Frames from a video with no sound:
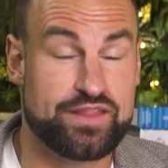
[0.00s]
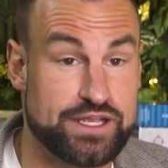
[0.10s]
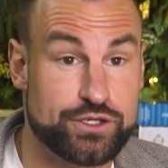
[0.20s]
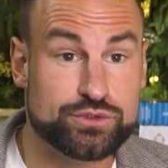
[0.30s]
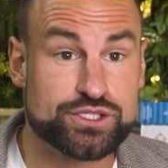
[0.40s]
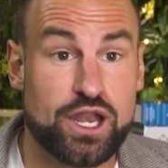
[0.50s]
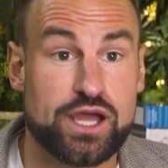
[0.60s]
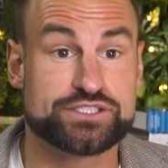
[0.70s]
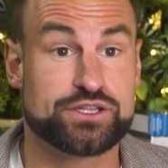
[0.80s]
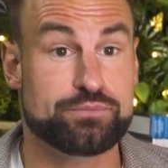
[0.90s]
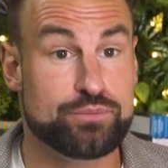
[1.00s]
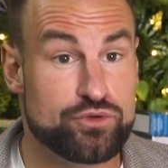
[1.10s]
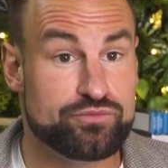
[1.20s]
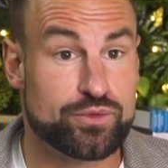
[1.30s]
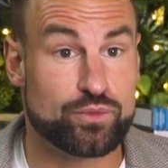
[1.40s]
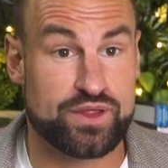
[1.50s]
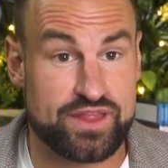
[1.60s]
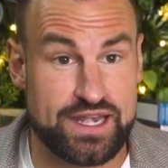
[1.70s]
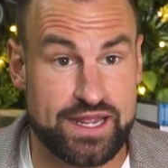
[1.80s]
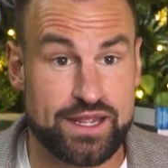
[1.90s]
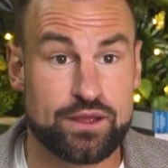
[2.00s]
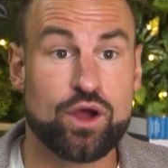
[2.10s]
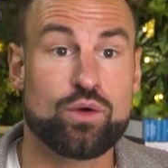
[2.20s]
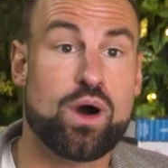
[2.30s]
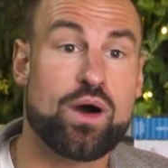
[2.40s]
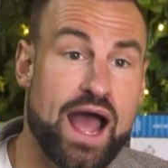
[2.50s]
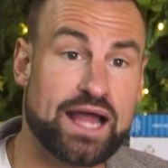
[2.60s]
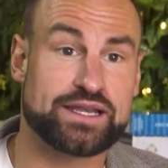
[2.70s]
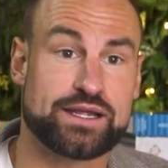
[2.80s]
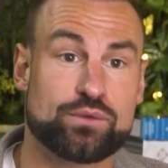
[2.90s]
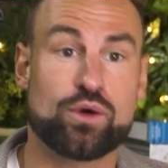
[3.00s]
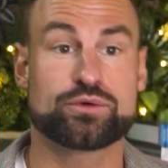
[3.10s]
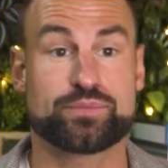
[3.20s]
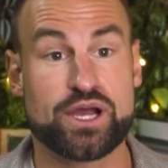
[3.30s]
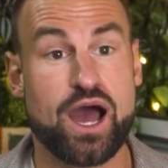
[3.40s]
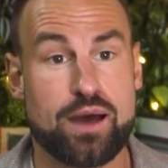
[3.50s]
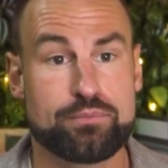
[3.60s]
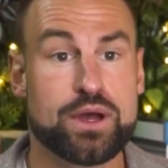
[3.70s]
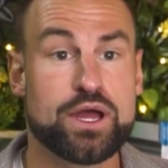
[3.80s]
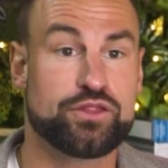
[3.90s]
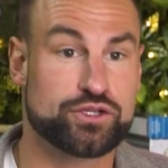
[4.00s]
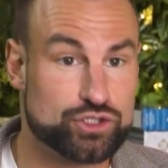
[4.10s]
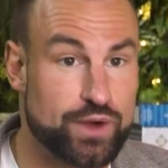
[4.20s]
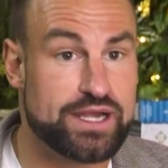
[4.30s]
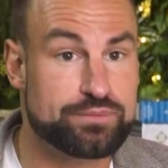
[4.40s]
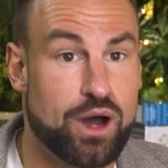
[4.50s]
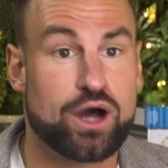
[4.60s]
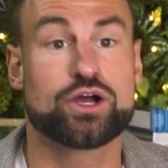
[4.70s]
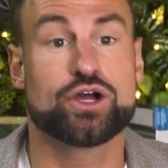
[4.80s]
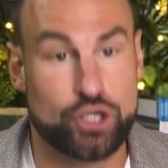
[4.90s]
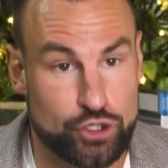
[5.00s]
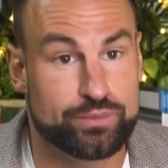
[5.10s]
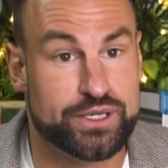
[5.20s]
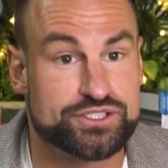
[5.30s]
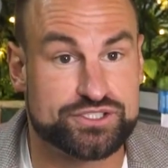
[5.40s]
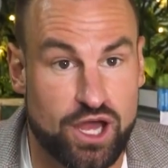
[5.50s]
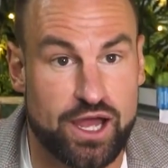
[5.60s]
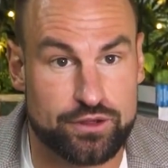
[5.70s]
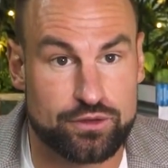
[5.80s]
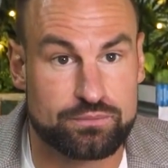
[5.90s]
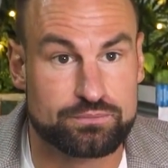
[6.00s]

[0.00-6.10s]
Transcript: They utilised the movement within it while adding what would become the trademark luminous dial.